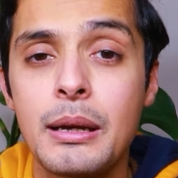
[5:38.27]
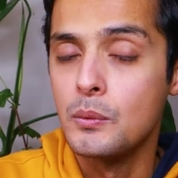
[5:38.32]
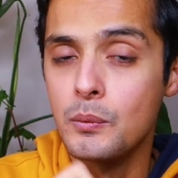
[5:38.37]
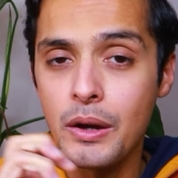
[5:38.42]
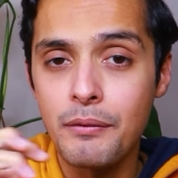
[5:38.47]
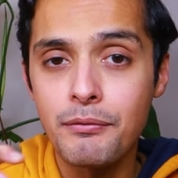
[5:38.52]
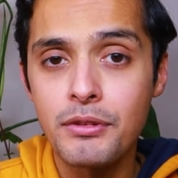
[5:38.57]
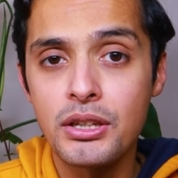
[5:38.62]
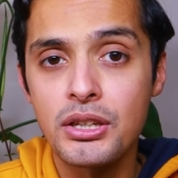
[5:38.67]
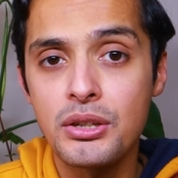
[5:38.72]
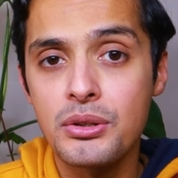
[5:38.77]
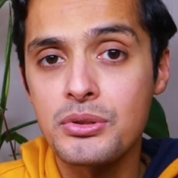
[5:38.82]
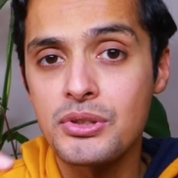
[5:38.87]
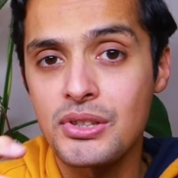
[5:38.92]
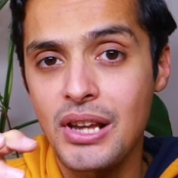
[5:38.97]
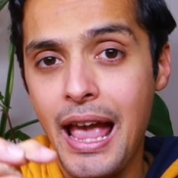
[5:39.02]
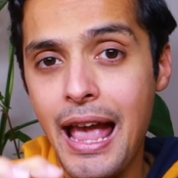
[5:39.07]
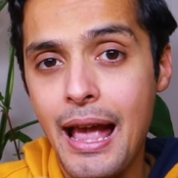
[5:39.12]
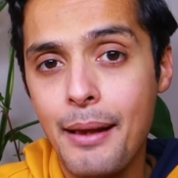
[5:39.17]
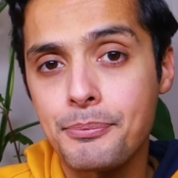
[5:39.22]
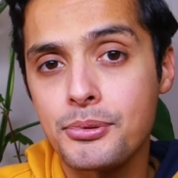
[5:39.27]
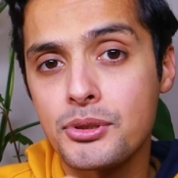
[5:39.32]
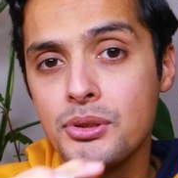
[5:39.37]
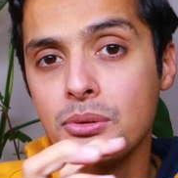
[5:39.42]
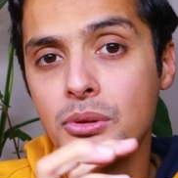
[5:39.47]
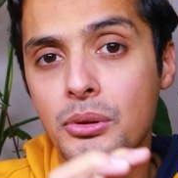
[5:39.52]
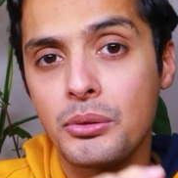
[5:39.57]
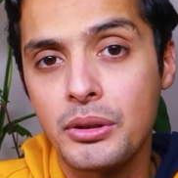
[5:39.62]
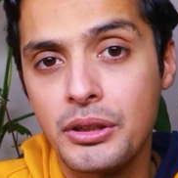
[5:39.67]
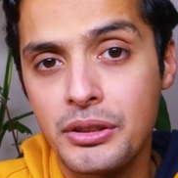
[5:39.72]
When we use
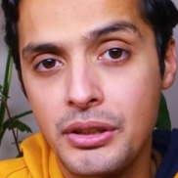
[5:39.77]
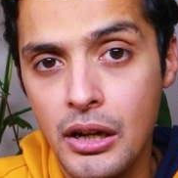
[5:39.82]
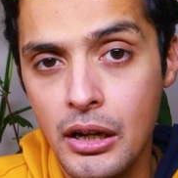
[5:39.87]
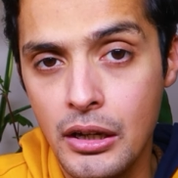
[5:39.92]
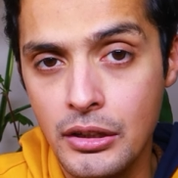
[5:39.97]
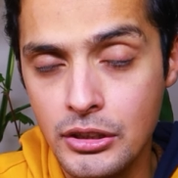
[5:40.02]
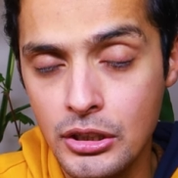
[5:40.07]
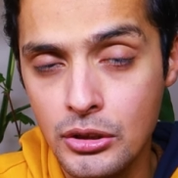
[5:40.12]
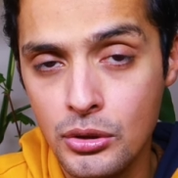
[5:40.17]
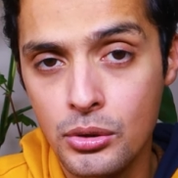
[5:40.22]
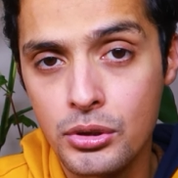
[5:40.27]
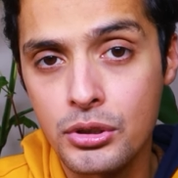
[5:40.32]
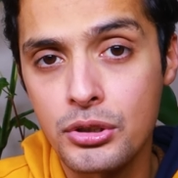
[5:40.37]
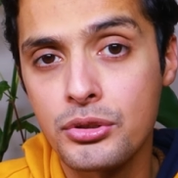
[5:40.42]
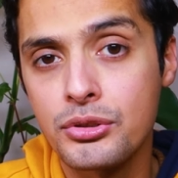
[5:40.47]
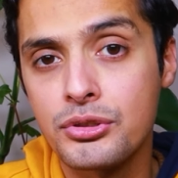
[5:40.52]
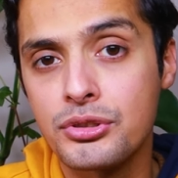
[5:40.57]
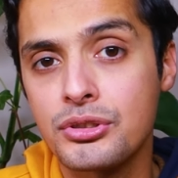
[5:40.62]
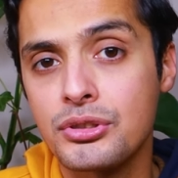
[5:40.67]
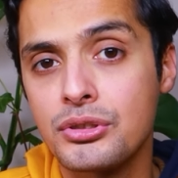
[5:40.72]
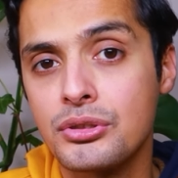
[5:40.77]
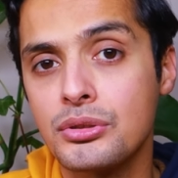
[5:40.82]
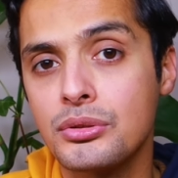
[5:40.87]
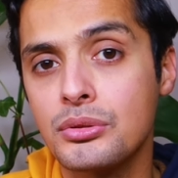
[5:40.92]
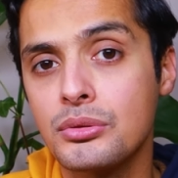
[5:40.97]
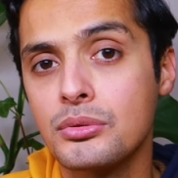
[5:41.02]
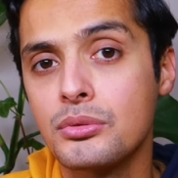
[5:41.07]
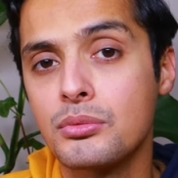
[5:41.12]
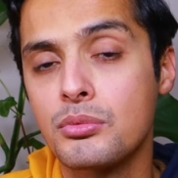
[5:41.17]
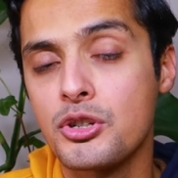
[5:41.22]
absolutely not in order
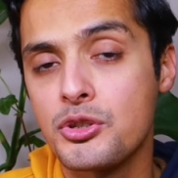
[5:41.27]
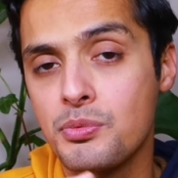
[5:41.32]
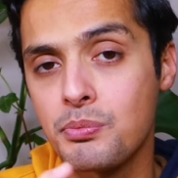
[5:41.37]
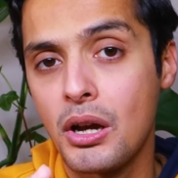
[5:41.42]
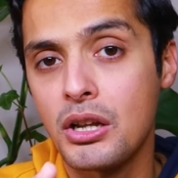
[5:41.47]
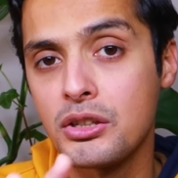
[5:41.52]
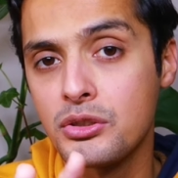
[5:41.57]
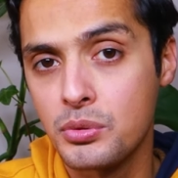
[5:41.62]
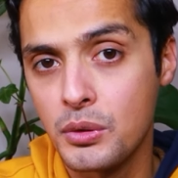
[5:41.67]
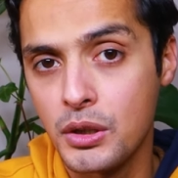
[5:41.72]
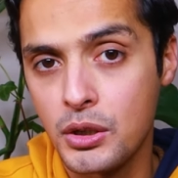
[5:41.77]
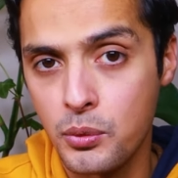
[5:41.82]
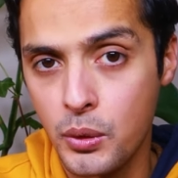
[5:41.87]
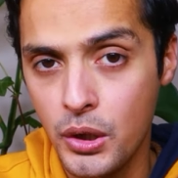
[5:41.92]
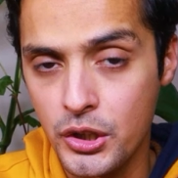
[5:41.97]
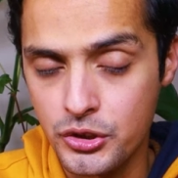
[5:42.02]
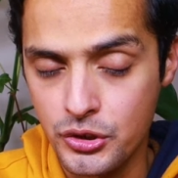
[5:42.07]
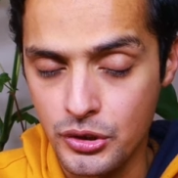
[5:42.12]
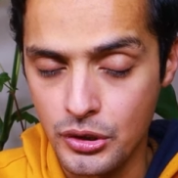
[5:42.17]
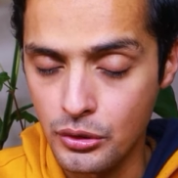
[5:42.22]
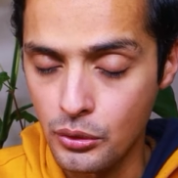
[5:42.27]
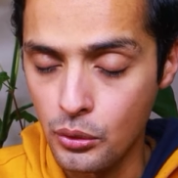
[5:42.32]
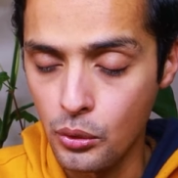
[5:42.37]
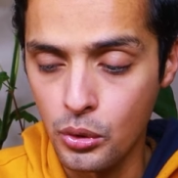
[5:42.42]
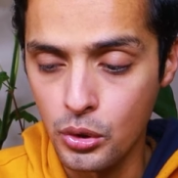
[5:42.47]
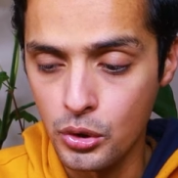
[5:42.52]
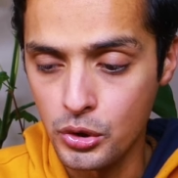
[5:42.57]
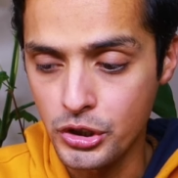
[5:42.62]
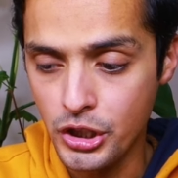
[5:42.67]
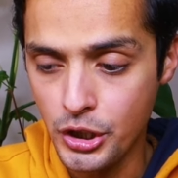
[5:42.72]
to respond to a question
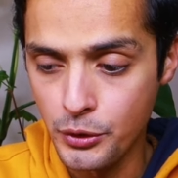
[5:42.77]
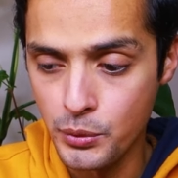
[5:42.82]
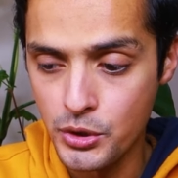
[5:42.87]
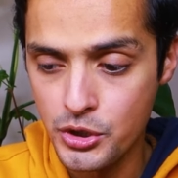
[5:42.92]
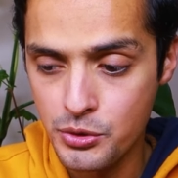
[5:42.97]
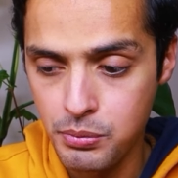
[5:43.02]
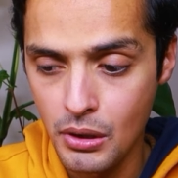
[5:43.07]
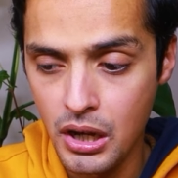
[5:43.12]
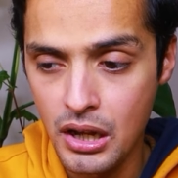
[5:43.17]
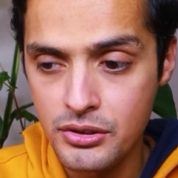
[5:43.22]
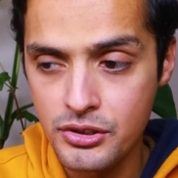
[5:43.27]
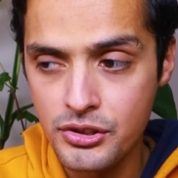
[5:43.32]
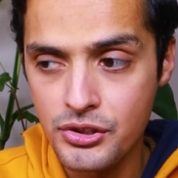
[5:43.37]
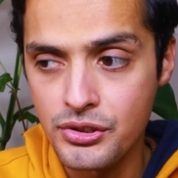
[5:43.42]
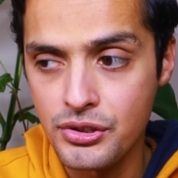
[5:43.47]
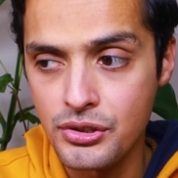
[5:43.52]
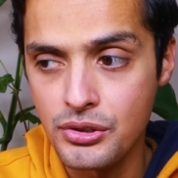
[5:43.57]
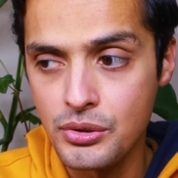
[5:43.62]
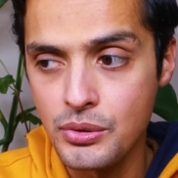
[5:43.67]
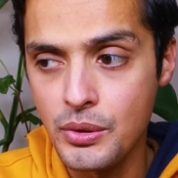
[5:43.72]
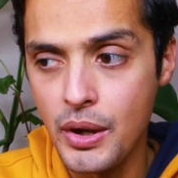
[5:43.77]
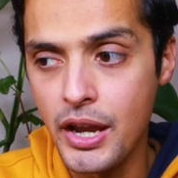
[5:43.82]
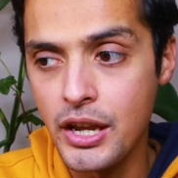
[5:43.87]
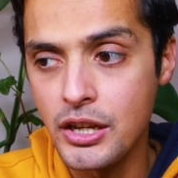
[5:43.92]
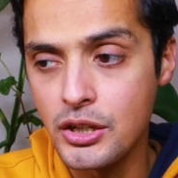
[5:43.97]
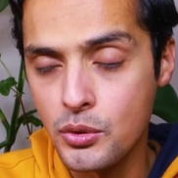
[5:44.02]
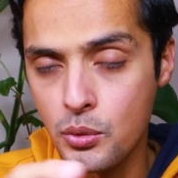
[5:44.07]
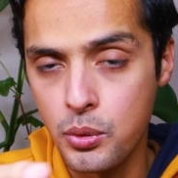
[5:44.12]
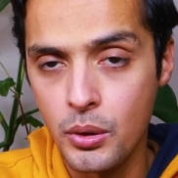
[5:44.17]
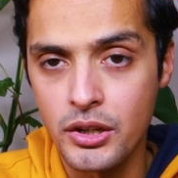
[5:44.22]
or in response to
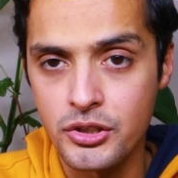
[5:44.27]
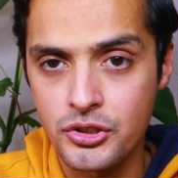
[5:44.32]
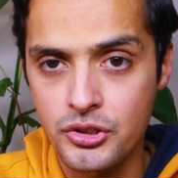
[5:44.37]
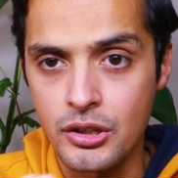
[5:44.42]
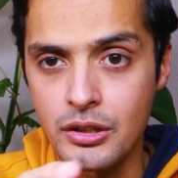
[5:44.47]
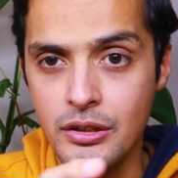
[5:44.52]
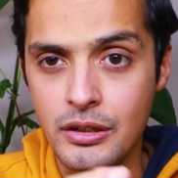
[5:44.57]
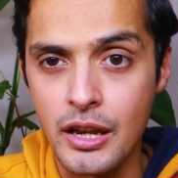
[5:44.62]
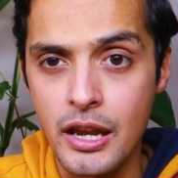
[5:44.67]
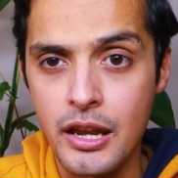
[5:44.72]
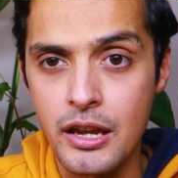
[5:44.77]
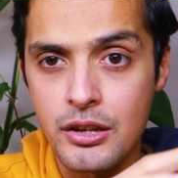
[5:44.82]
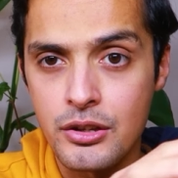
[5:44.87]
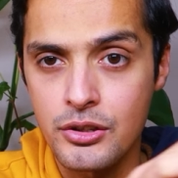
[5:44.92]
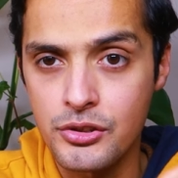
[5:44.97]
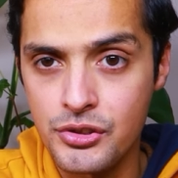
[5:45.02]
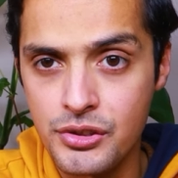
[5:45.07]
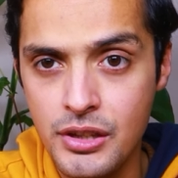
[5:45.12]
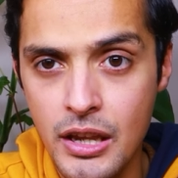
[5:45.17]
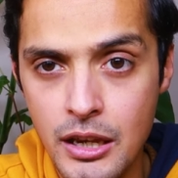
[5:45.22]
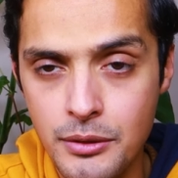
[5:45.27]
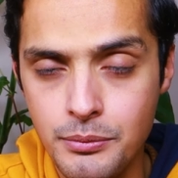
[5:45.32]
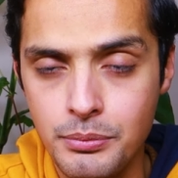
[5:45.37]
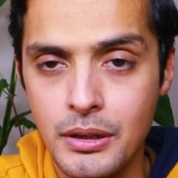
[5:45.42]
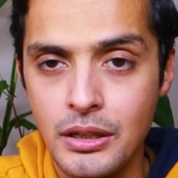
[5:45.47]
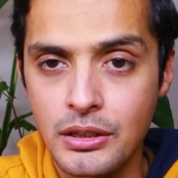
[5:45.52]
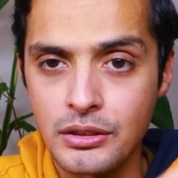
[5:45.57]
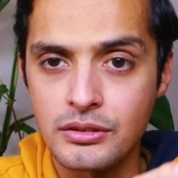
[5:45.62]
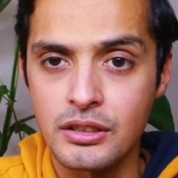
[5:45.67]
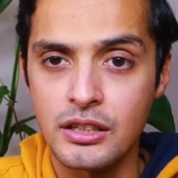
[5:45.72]
a question, a
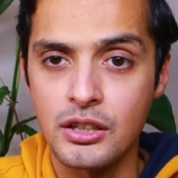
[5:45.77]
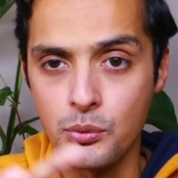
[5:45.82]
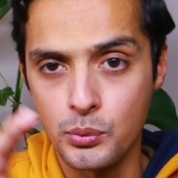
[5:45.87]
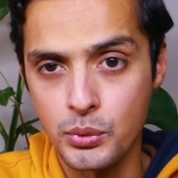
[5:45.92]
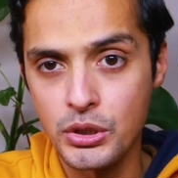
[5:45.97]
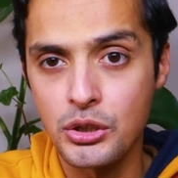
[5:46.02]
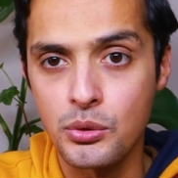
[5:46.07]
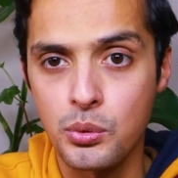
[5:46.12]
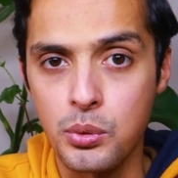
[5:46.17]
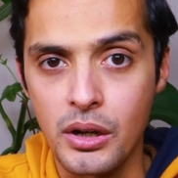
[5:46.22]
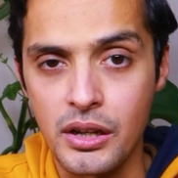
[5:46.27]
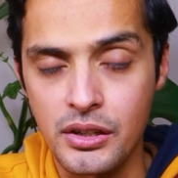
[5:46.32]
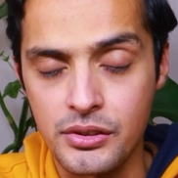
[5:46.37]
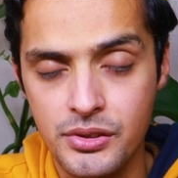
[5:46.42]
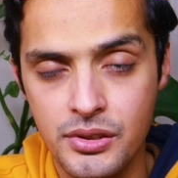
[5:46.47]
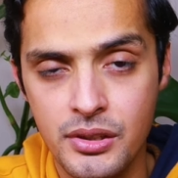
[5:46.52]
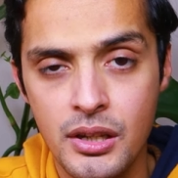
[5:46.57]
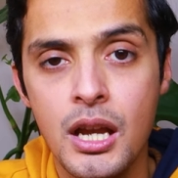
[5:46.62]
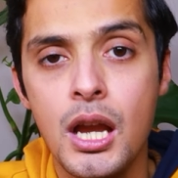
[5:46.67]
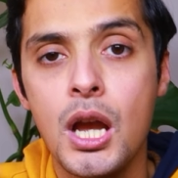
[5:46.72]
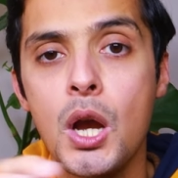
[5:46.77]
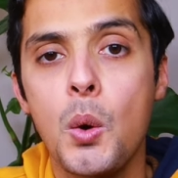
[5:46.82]
statement, a request,